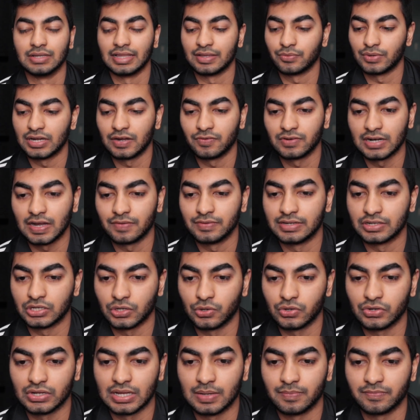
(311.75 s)
Like whenever I would
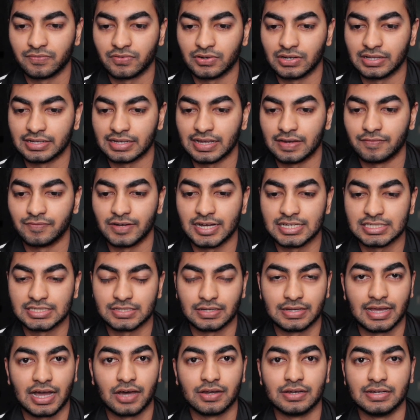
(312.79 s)
go to him for like advice
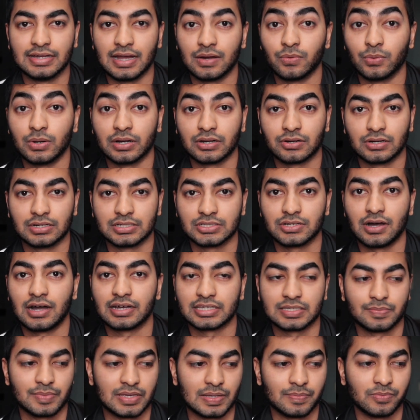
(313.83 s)
on how to network or talk
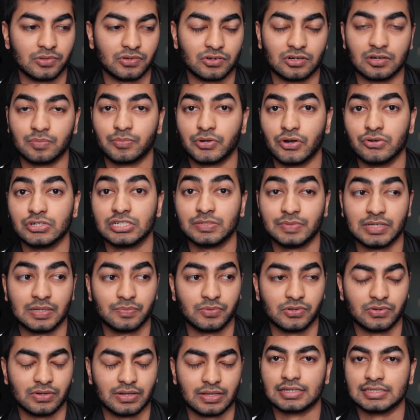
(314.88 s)
to people or approach
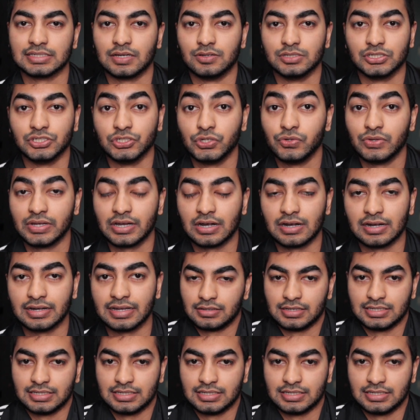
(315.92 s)
people because I was new here,